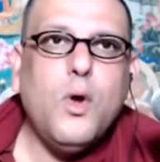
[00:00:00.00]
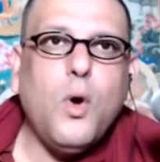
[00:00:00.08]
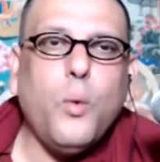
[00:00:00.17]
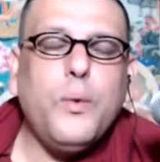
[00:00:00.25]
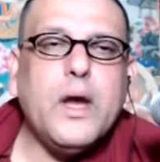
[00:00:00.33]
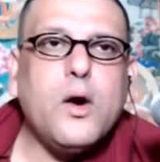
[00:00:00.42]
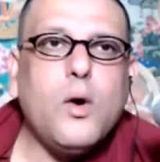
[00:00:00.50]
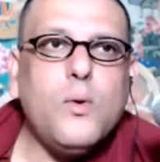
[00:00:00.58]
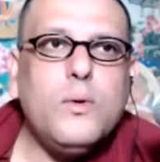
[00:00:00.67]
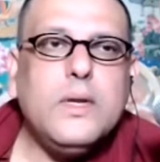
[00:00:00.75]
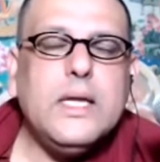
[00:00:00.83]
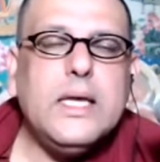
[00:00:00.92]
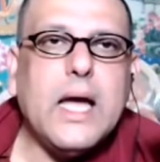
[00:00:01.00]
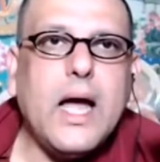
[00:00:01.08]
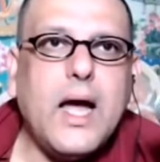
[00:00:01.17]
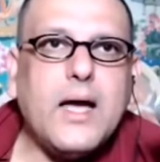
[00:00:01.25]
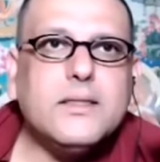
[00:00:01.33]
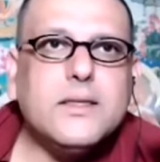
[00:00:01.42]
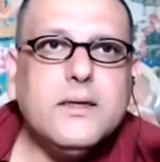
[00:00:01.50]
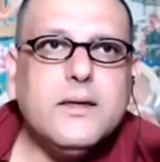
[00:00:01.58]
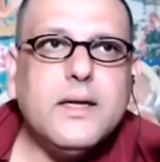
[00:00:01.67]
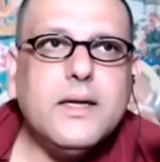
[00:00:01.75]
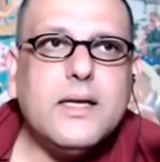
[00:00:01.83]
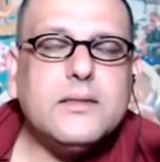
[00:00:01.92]
we are only as
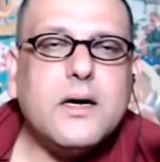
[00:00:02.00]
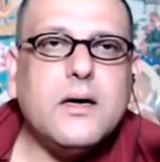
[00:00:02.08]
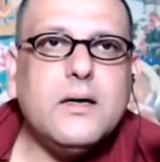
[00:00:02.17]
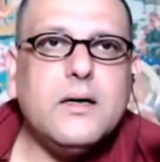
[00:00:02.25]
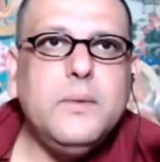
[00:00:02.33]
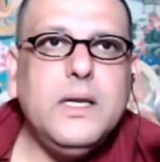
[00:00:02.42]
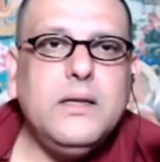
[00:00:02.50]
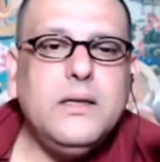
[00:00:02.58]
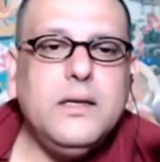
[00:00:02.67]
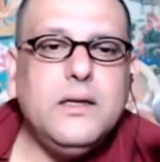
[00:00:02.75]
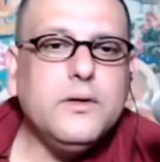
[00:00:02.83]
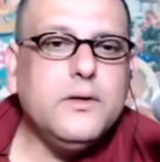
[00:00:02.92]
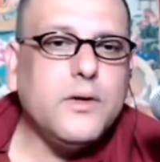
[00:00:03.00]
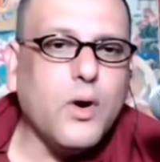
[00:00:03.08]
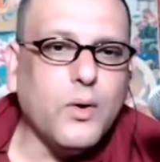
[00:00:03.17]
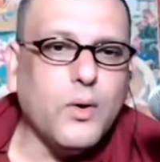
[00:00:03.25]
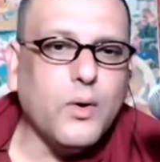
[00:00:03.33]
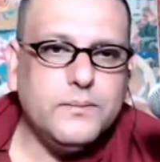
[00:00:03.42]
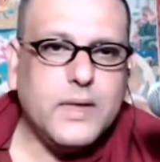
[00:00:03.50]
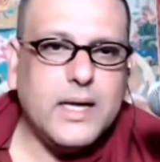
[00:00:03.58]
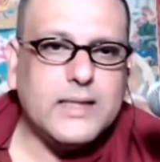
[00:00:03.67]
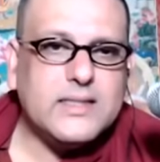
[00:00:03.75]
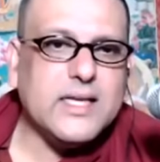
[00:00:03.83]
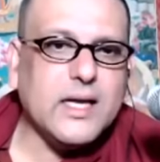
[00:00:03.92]
good as our ability to grow
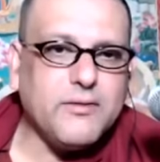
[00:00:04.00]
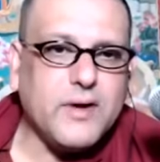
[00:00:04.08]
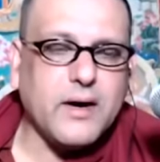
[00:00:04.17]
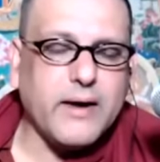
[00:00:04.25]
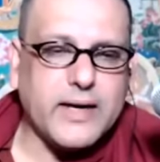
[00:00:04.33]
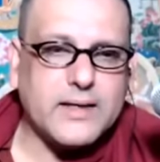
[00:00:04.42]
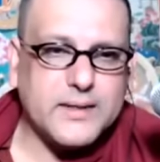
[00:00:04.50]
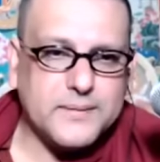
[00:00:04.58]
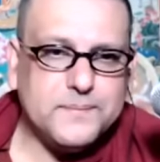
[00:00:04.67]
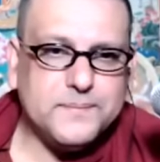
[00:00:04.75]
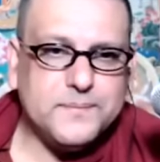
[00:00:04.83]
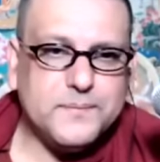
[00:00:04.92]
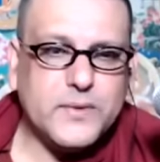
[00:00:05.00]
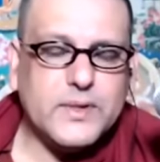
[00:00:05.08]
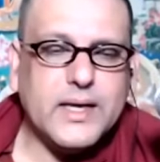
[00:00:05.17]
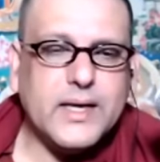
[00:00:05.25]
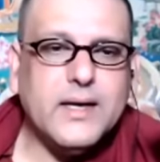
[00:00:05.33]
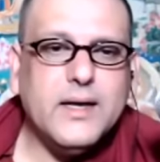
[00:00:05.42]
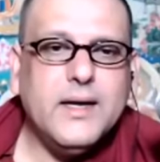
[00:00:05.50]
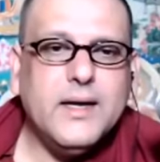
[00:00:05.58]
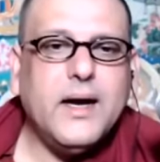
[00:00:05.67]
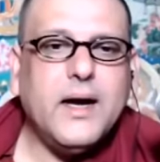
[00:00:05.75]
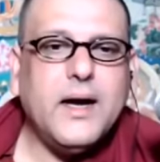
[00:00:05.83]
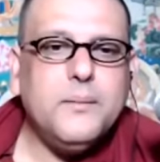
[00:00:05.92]
and self-correct.
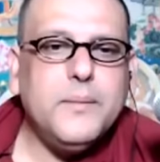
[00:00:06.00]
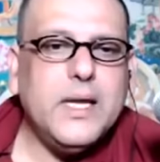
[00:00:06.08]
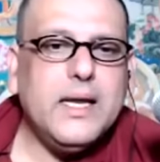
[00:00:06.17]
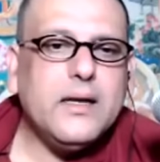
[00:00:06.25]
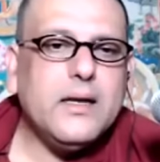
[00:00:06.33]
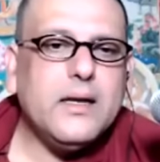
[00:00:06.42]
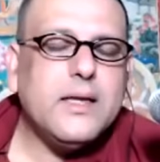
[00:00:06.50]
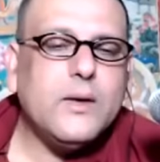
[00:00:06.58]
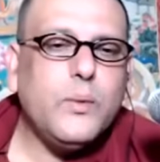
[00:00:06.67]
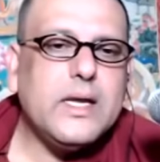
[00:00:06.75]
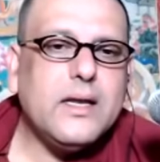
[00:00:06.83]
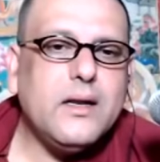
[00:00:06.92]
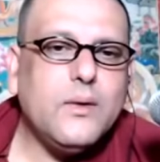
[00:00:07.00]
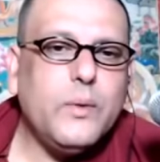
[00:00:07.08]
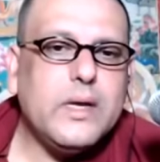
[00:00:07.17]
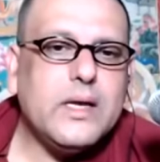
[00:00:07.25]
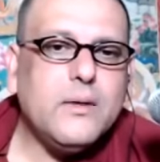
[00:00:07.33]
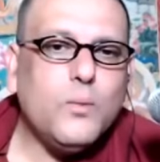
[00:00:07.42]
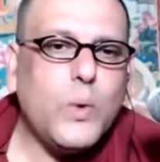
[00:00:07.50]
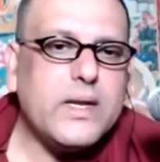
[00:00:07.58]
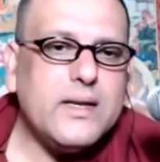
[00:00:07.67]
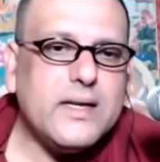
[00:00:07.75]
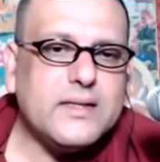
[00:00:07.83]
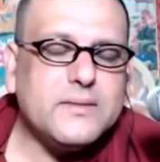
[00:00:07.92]
Meaning that we can
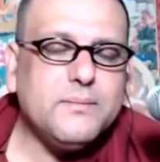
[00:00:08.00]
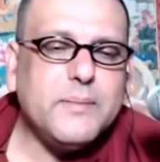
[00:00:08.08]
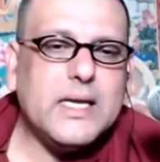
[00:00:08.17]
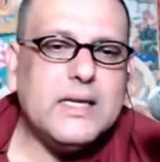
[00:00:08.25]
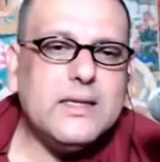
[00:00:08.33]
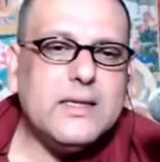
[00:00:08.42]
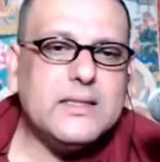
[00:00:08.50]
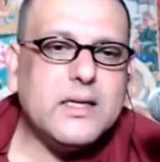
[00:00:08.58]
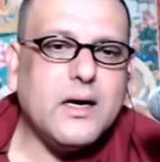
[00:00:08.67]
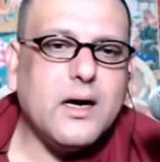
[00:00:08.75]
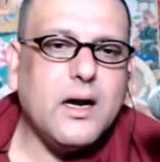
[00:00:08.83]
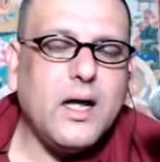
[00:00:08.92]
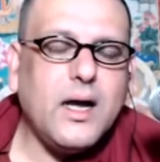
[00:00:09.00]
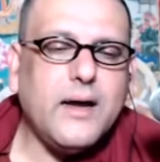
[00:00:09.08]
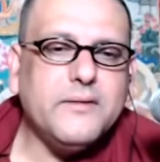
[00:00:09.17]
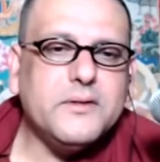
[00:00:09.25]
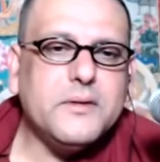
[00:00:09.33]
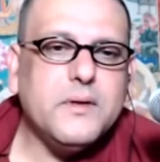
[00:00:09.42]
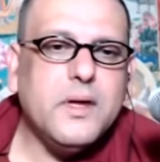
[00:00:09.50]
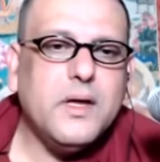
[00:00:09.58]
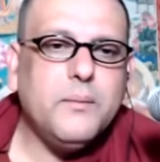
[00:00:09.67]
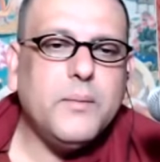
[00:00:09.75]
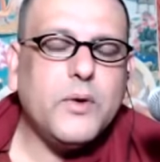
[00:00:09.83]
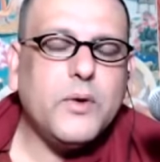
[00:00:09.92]
witness many things in our lives,
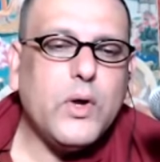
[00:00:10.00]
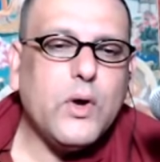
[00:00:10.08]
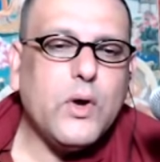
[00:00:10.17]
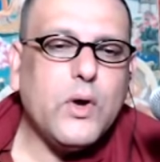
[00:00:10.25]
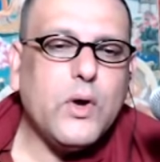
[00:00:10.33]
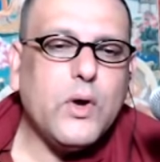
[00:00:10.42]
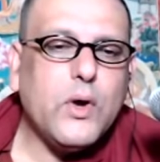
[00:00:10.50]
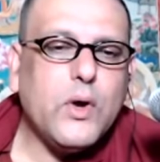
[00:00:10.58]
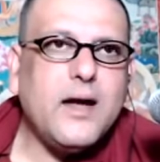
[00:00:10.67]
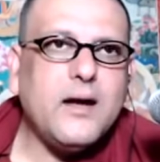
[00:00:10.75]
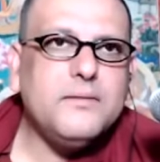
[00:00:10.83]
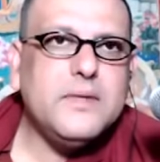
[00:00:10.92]
but we also have